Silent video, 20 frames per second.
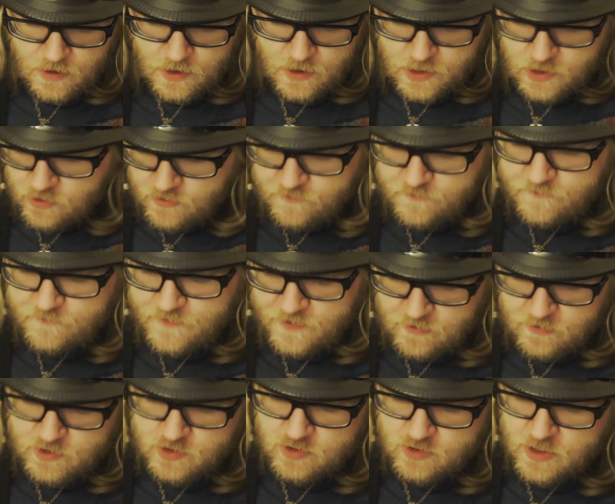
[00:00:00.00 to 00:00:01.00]
A good
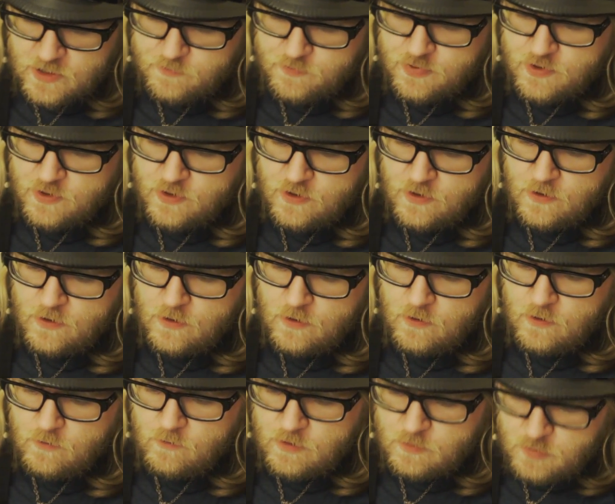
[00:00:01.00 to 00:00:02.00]
field trip
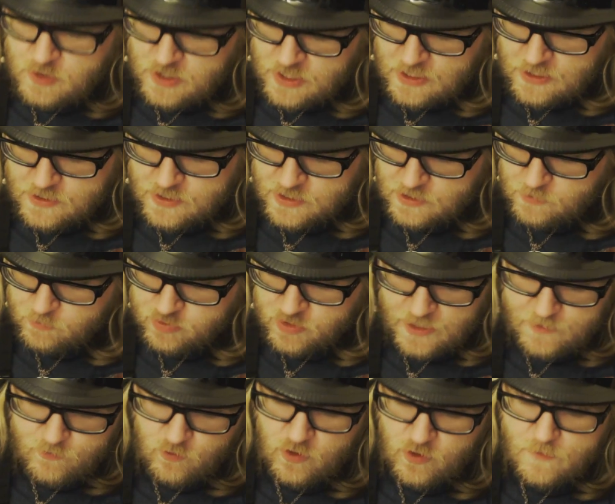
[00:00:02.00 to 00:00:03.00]
would be to the
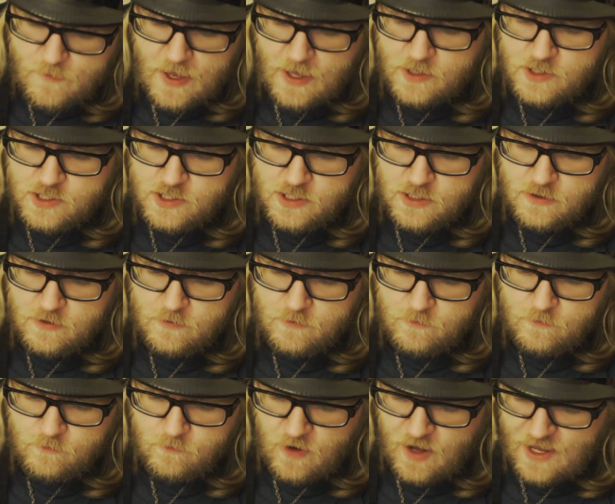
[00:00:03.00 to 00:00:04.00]
Playboy
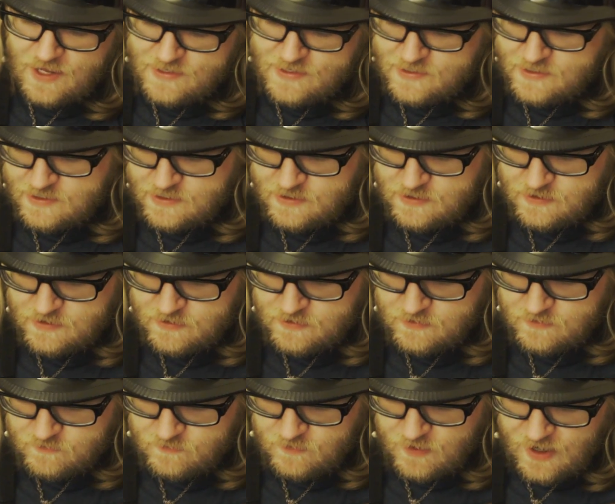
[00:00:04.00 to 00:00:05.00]
Mansion. What?
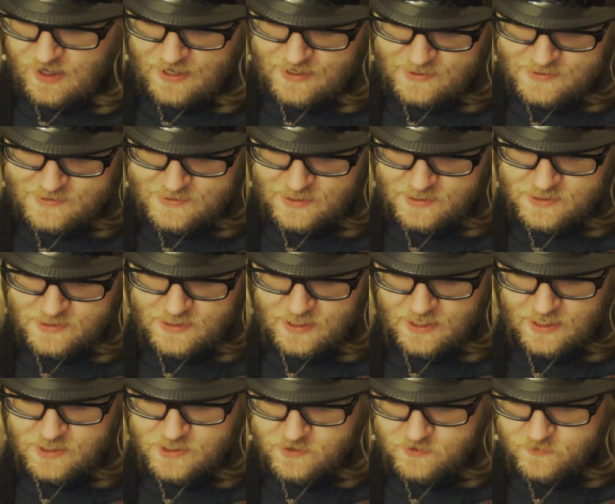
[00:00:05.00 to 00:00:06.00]
What? It's
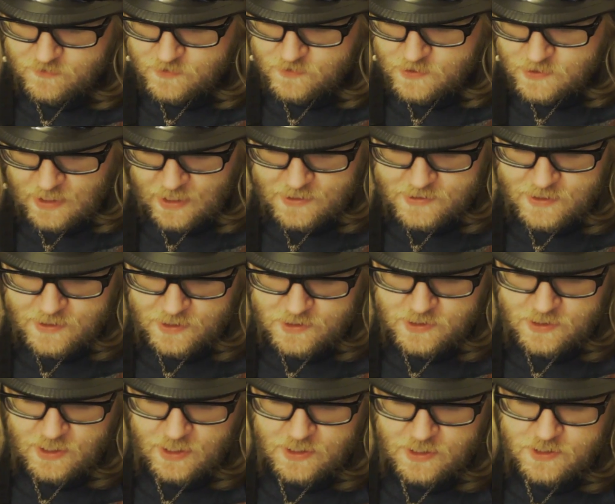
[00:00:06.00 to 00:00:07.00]
educational. Sex
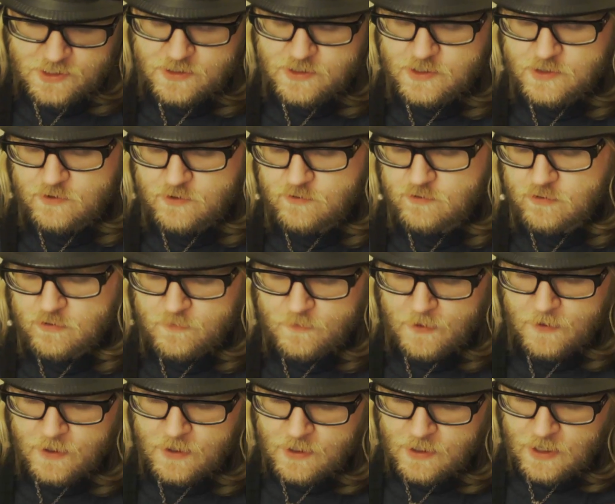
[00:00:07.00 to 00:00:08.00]
education is
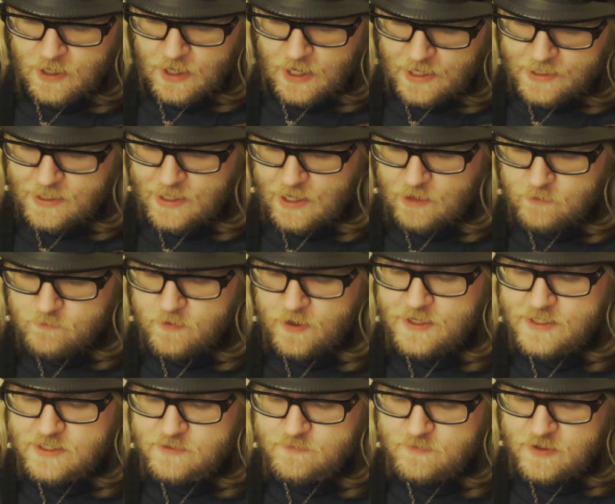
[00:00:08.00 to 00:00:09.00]
cool. I can't
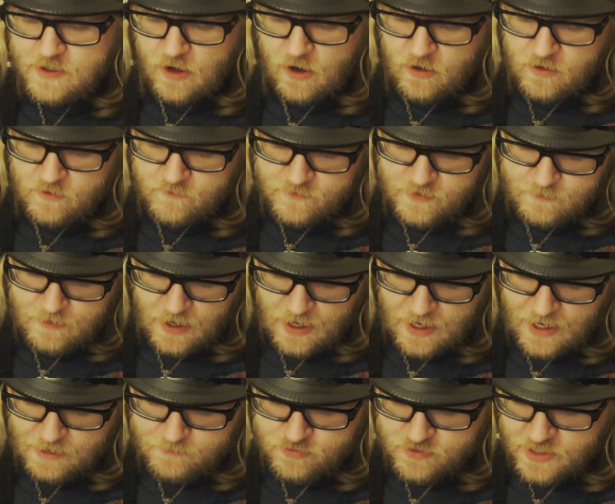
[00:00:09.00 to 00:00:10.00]
wait to meet all of them
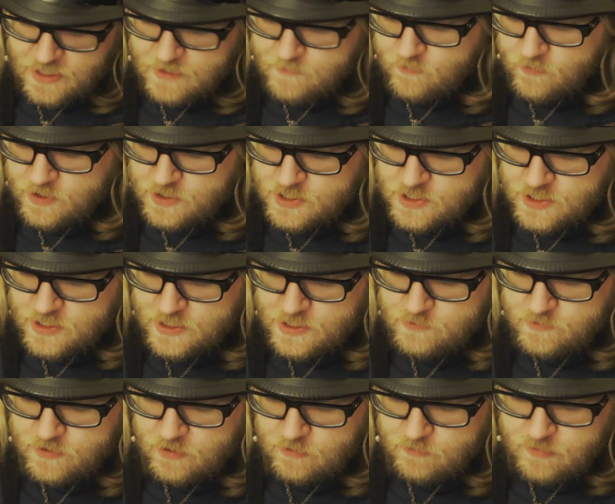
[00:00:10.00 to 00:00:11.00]
hot Playboy
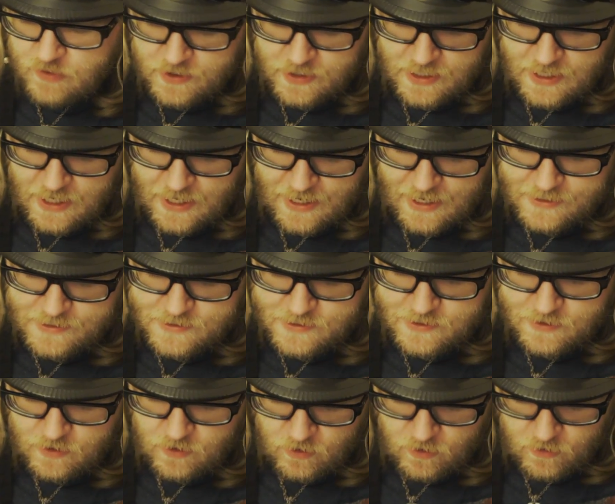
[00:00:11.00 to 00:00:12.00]
chicks with their bunny
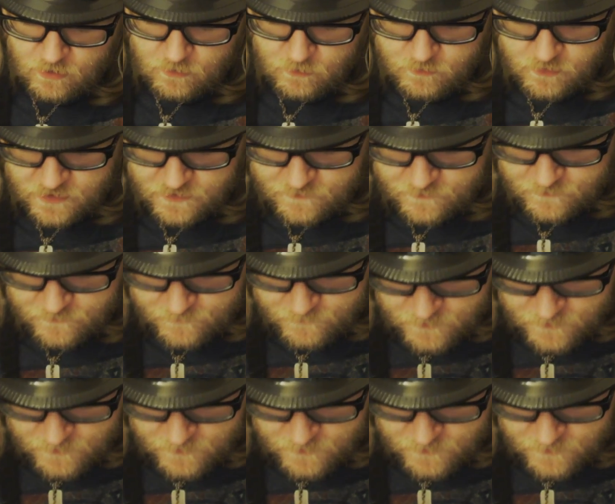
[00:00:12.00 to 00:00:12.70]
hats and all but